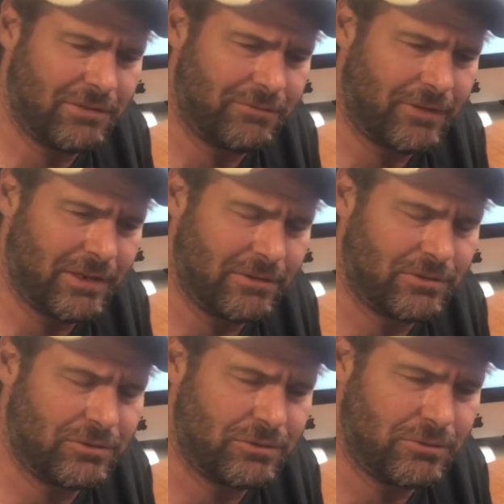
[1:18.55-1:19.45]
he
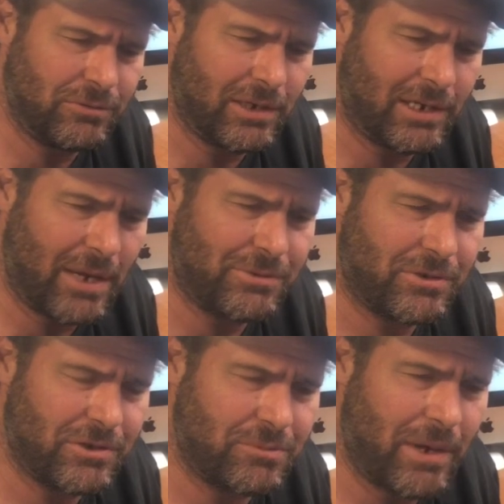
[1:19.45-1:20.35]
failed to
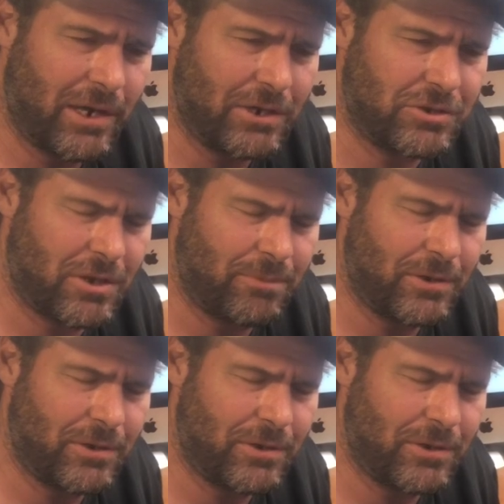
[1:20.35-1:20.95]
capture a Spanish ship,